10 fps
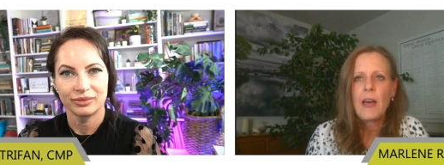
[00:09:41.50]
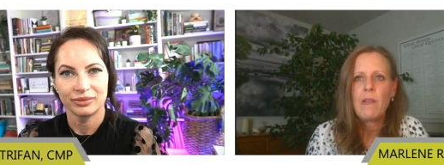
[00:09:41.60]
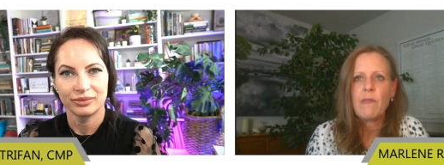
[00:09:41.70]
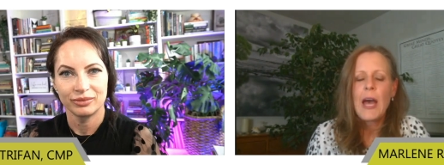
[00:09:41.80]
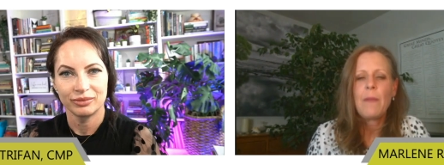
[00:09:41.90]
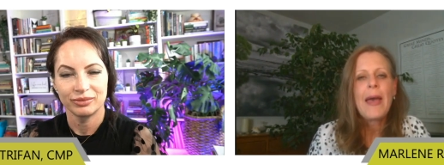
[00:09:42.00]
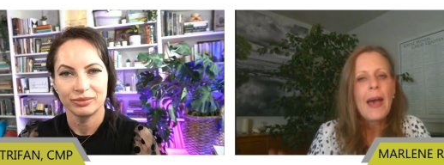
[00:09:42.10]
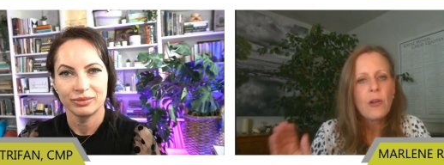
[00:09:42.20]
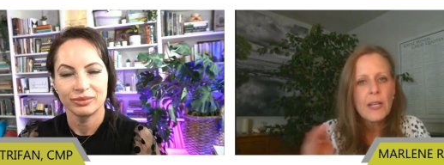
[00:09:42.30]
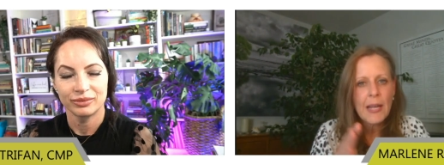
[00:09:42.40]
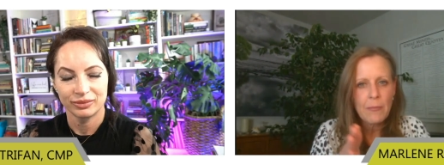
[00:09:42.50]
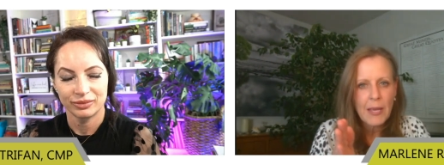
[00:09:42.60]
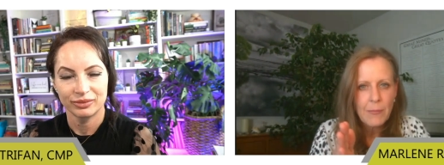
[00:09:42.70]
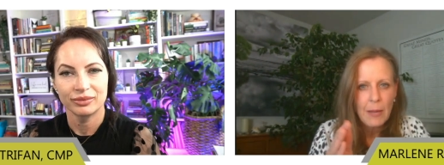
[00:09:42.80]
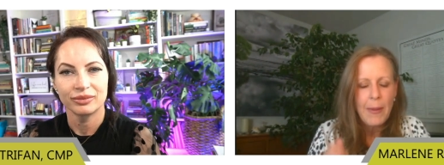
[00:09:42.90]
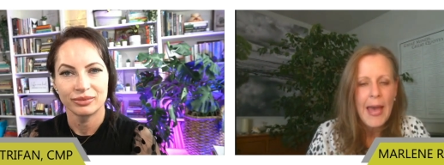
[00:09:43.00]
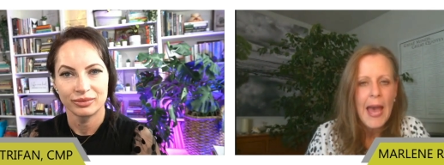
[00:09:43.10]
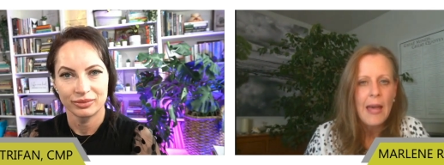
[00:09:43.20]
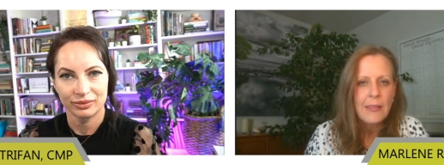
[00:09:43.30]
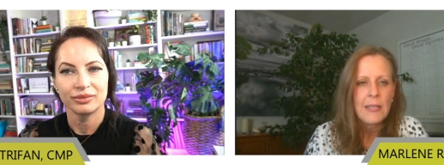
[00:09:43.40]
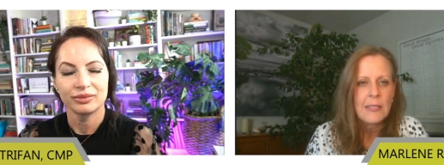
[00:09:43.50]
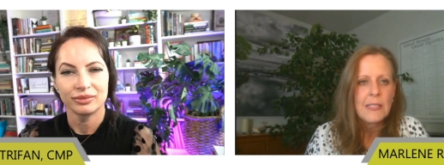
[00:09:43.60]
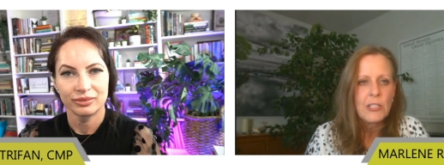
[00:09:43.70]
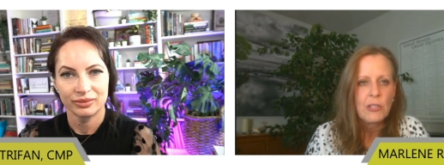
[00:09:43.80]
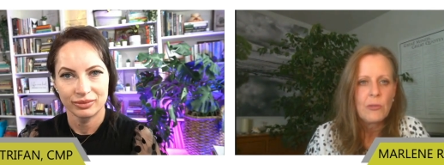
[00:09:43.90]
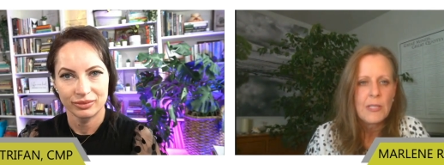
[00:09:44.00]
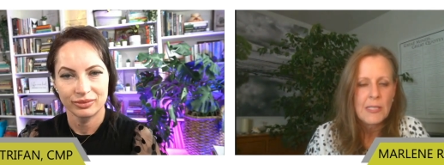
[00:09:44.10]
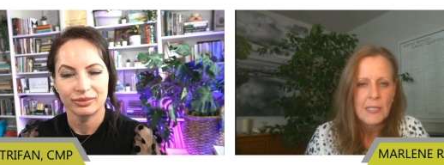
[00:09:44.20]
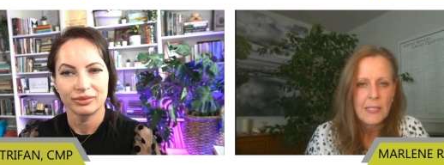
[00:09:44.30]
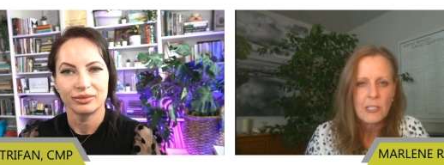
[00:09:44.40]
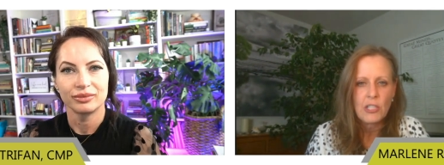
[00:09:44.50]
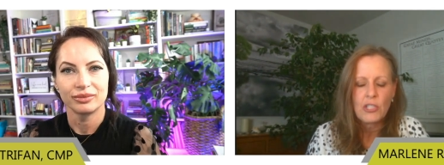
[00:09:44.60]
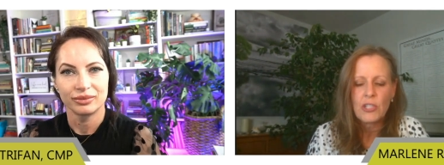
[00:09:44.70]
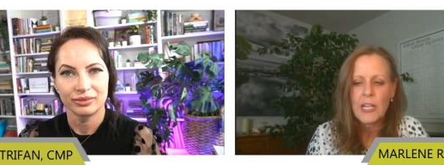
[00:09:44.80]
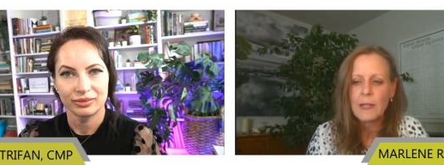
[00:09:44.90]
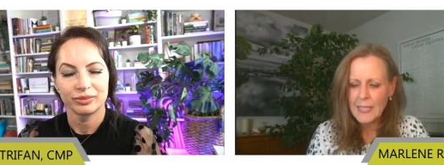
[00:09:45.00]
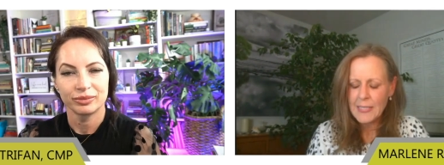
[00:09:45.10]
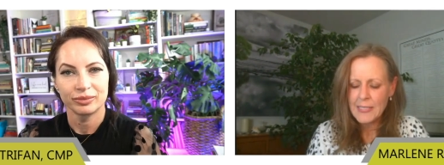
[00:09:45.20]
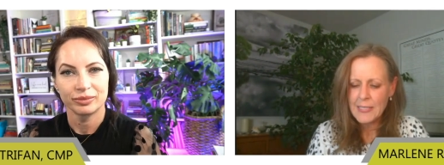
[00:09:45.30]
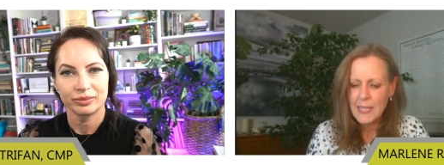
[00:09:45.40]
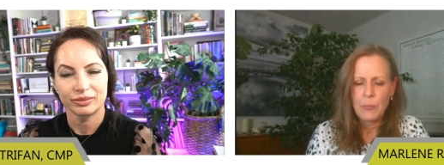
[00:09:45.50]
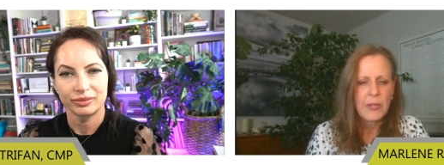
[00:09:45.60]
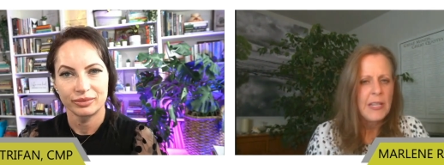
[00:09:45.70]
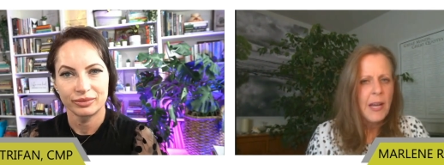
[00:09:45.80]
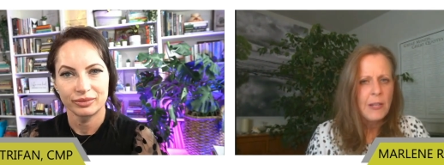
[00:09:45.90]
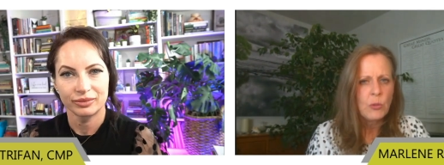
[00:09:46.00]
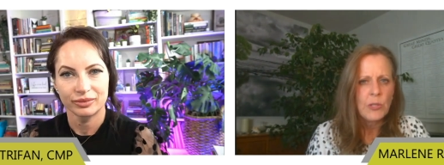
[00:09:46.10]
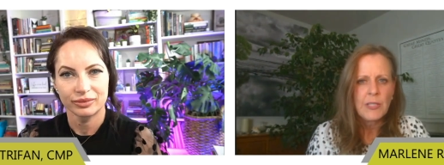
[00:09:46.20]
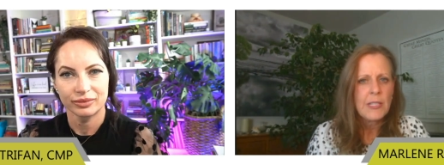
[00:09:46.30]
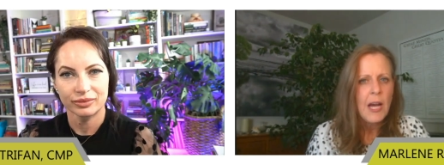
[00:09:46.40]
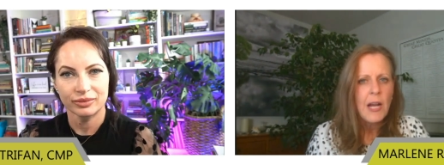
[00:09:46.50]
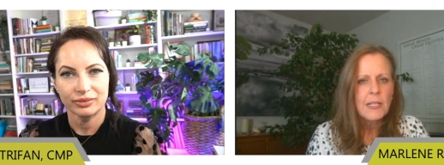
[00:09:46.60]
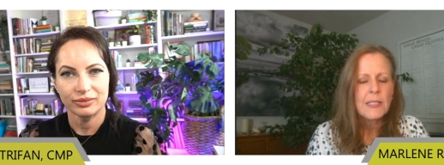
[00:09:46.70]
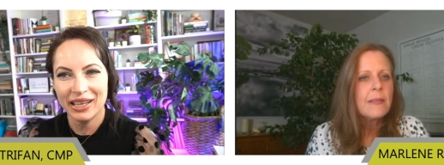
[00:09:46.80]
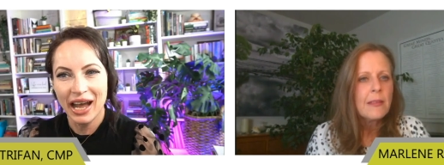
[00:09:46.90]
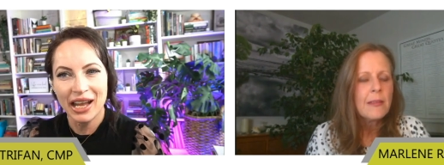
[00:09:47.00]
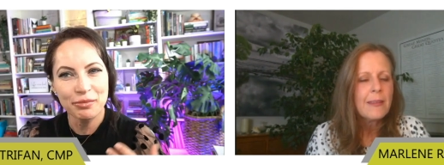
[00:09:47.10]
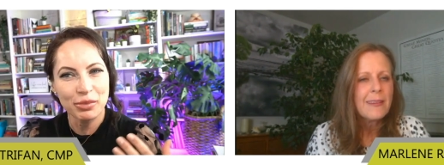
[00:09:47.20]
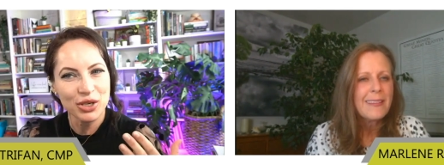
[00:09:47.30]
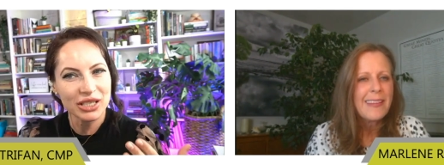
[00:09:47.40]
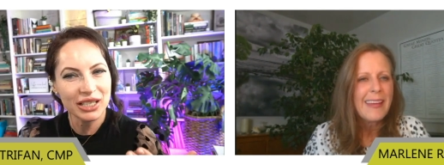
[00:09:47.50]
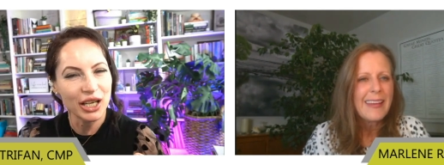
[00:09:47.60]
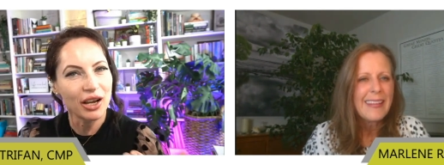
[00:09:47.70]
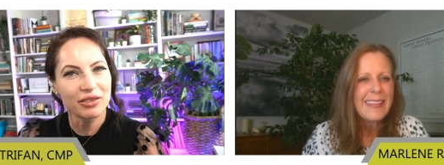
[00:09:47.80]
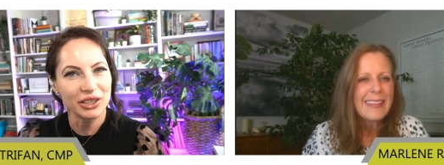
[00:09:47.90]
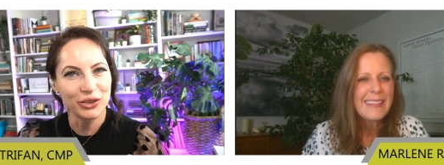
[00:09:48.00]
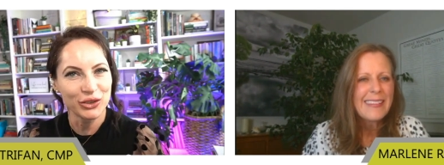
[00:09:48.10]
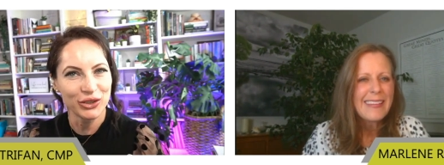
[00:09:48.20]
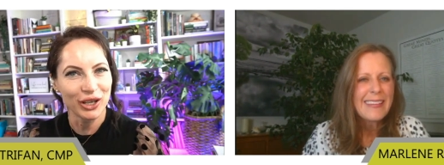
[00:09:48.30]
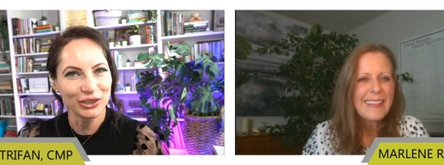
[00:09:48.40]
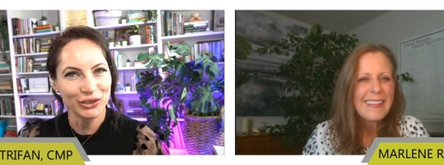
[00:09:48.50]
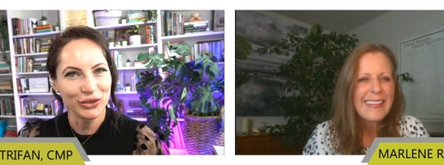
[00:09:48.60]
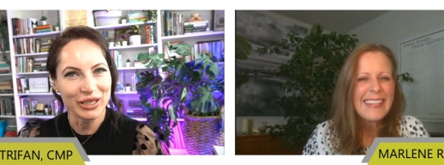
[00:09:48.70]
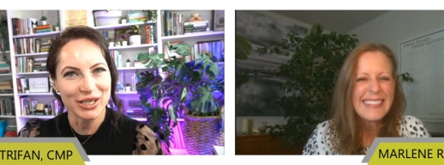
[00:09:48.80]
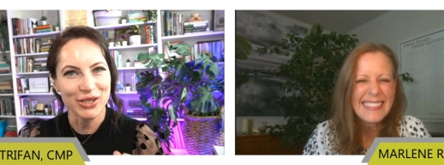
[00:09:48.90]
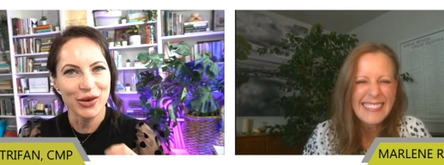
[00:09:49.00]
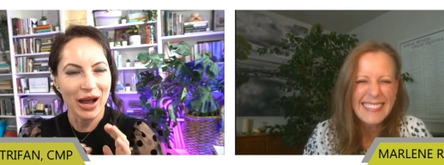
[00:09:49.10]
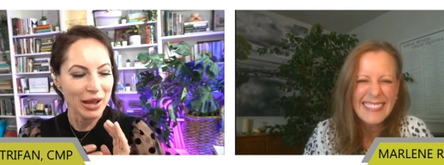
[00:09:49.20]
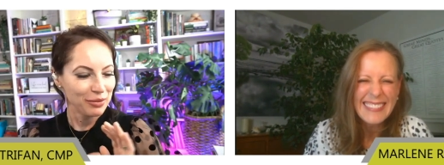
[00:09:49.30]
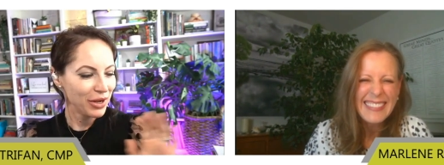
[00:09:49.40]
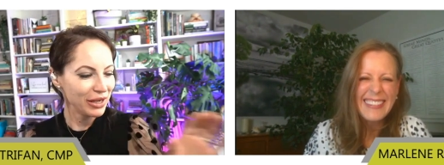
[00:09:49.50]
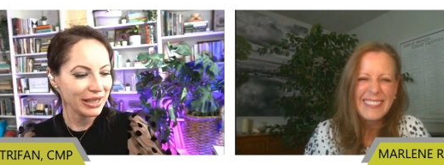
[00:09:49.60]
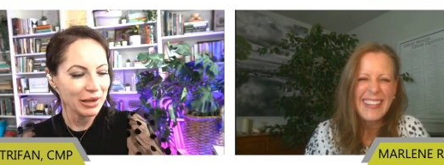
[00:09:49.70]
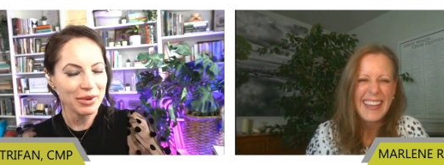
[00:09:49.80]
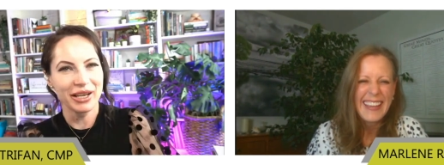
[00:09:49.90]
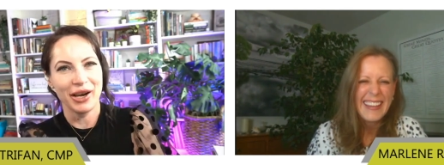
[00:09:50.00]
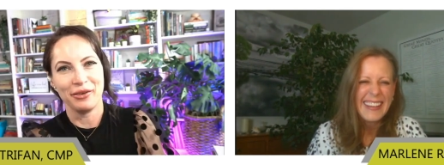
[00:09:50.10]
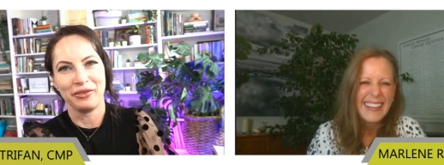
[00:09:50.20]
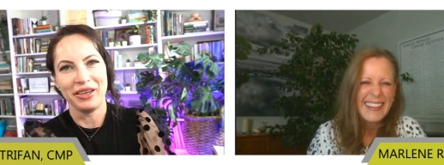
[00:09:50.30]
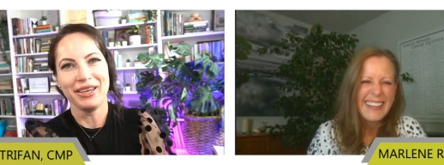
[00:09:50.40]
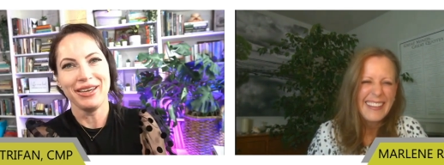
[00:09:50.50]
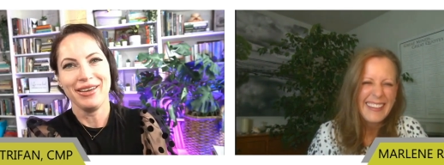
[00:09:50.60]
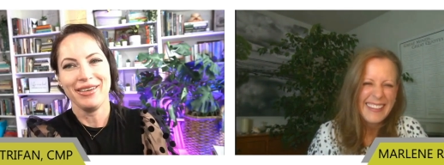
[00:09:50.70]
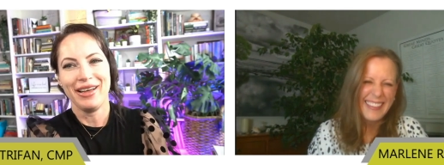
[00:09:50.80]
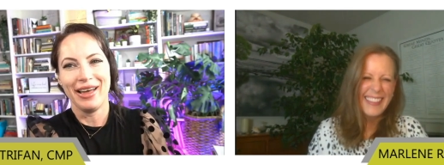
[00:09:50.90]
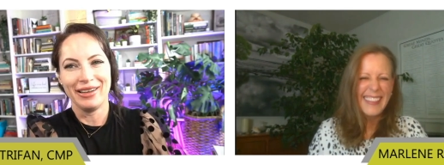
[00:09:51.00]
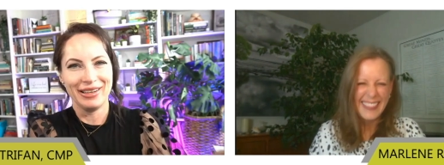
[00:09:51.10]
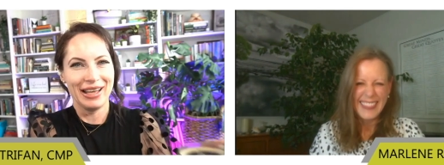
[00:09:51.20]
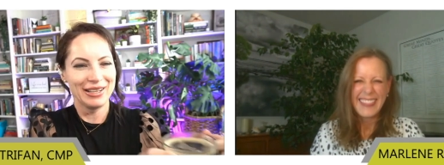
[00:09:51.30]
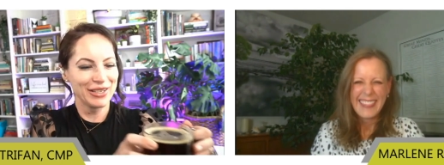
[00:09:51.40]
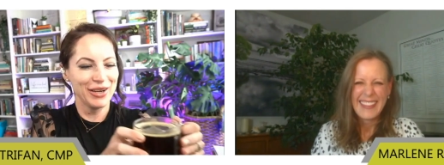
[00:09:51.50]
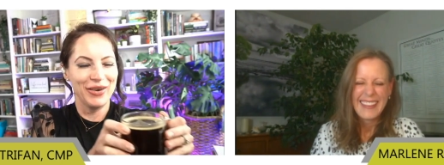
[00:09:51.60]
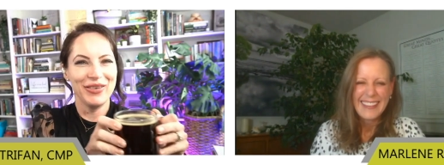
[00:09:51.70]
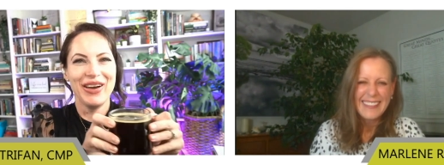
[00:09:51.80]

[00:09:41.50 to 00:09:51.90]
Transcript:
Speaker 1: of um, how did I make my path into this industry, it's pretty unorthodox.
Speaker 2: I personally love unorthodox stories. So I'm going to get my coffee and let's go.